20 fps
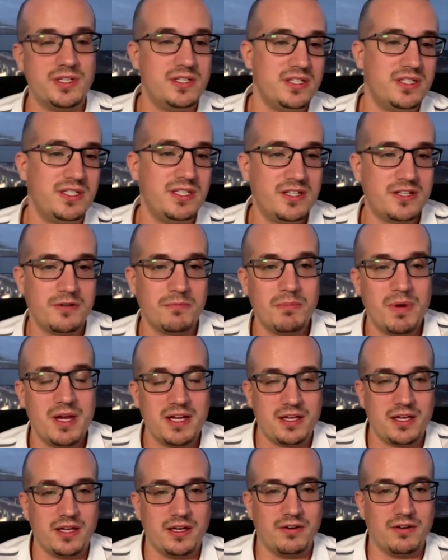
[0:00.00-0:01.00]
decision
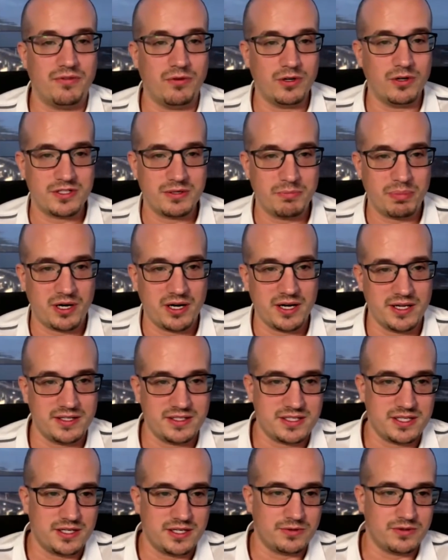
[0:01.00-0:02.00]
making of what to buy and
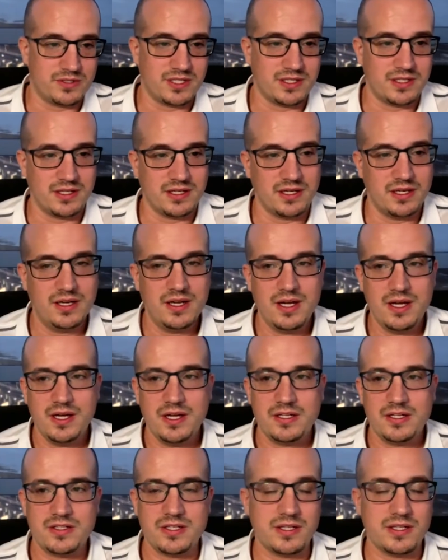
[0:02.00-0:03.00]
sell to
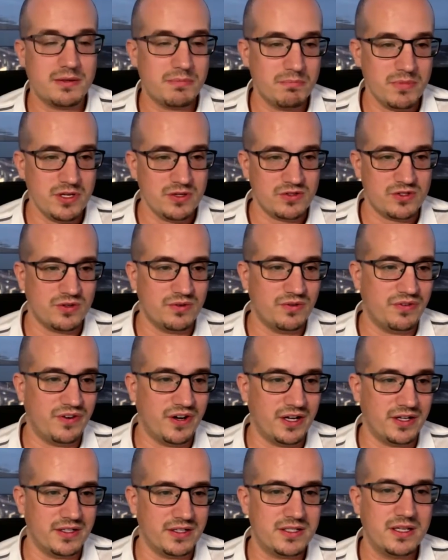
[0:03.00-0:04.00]
the mutual
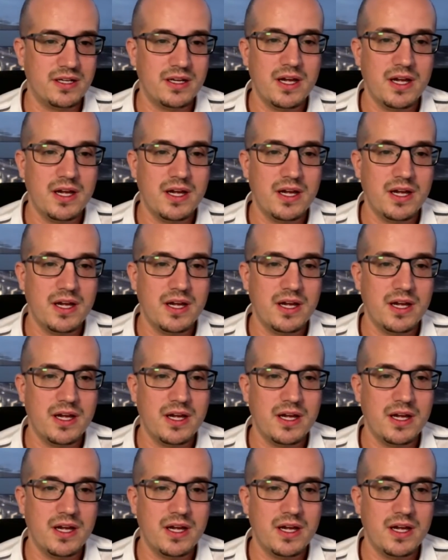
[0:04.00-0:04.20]
fund.